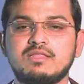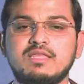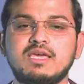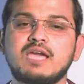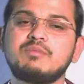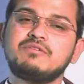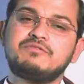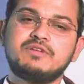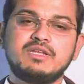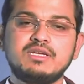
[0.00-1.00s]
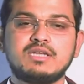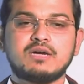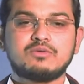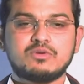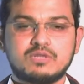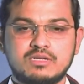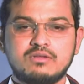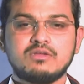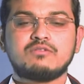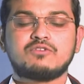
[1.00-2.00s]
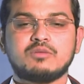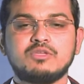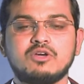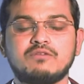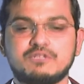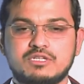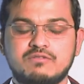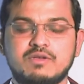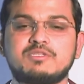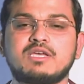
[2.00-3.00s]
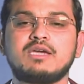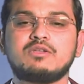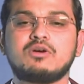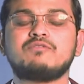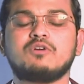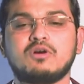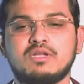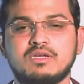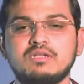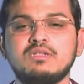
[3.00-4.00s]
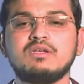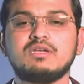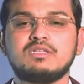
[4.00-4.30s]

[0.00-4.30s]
They can be freely downloaded from the official website of Oracle,